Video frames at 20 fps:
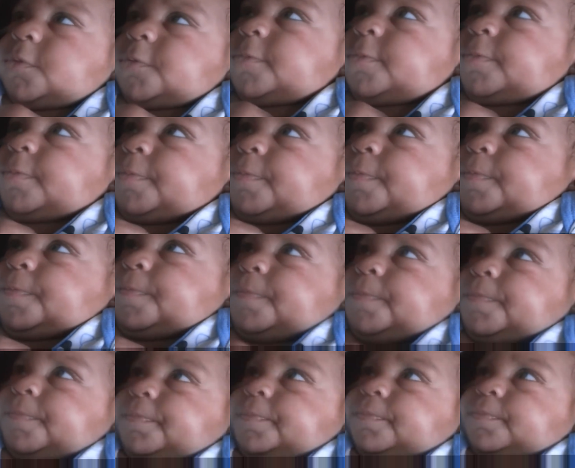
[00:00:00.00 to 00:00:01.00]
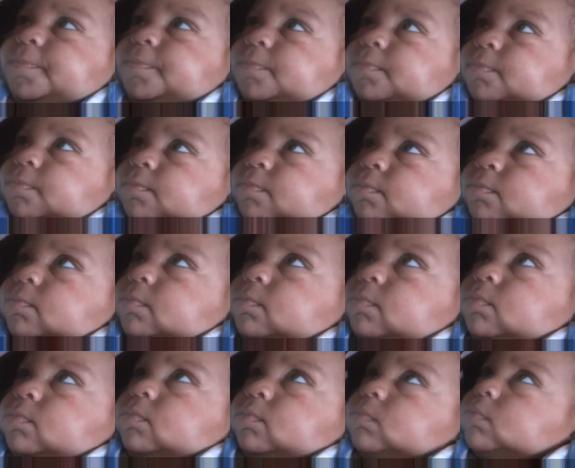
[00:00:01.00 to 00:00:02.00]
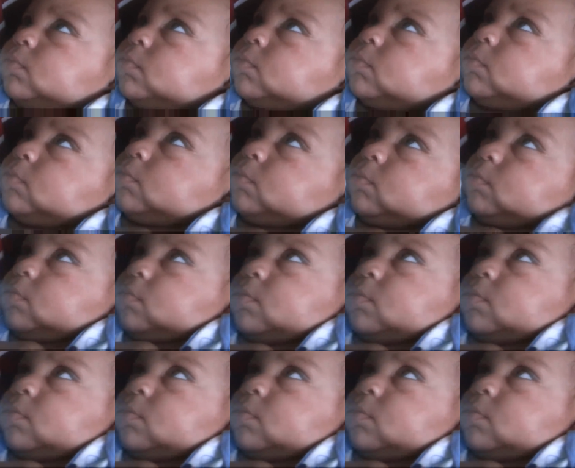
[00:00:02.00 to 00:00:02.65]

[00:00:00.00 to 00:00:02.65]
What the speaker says: Nobody speaks.